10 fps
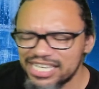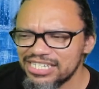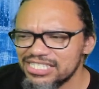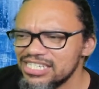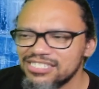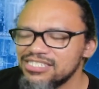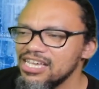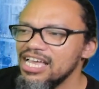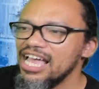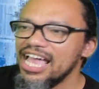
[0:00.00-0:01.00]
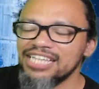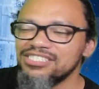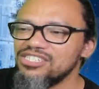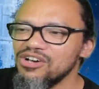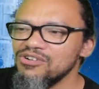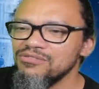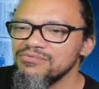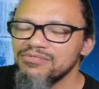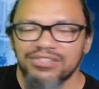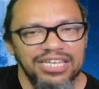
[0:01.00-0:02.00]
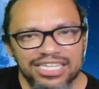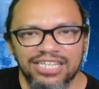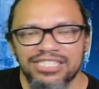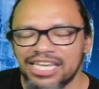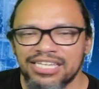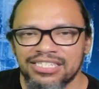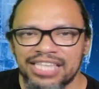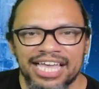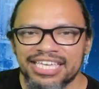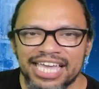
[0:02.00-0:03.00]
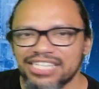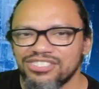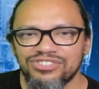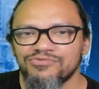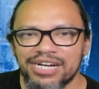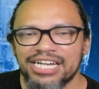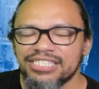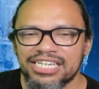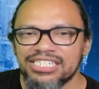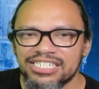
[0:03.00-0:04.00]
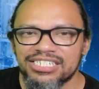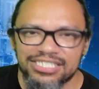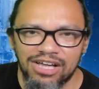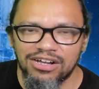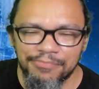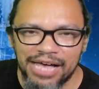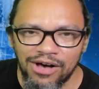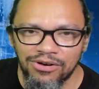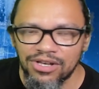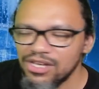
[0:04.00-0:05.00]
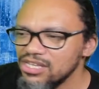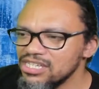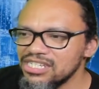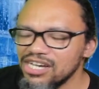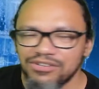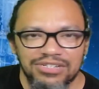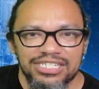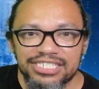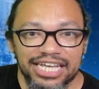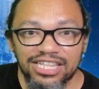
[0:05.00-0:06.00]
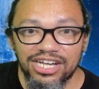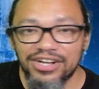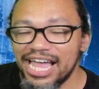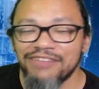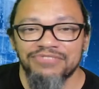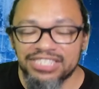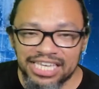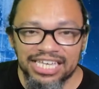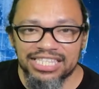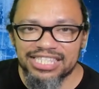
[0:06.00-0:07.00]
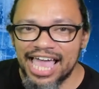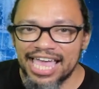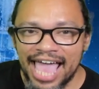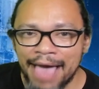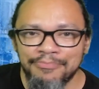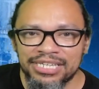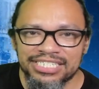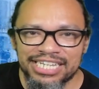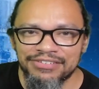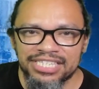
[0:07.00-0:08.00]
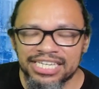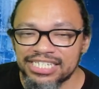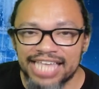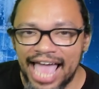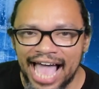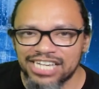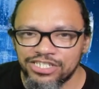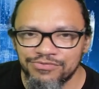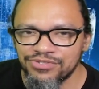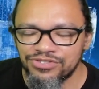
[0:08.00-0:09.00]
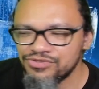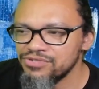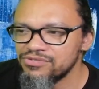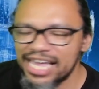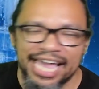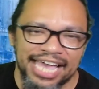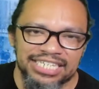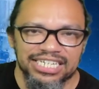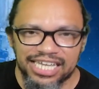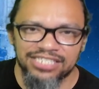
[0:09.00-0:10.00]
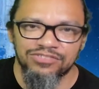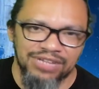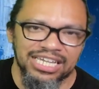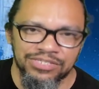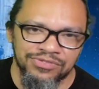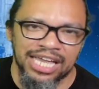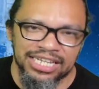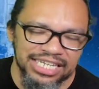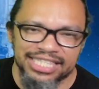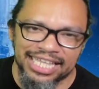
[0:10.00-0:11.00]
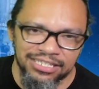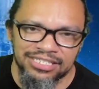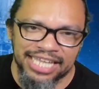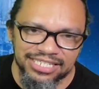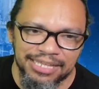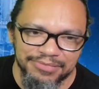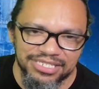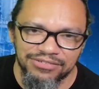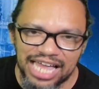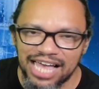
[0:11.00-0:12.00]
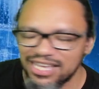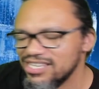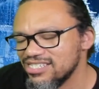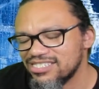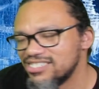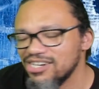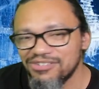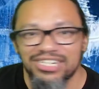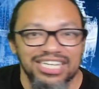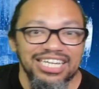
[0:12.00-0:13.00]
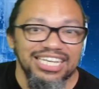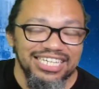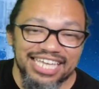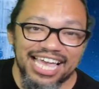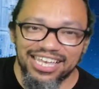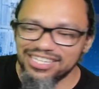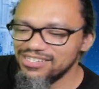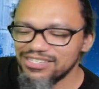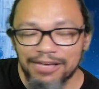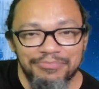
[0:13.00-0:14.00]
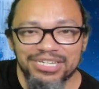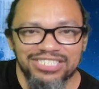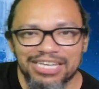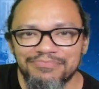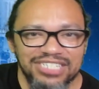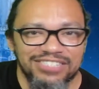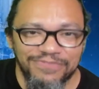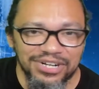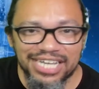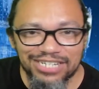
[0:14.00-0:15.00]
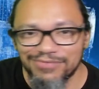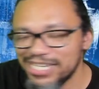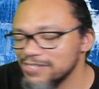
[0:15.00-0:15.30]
you this. And so they get to where he's going to talk about, tell her everything that happened and everything and his actual truth. And it cuts away because we're not going to get that till the next episode. So yeah, a build up just for a cutaway.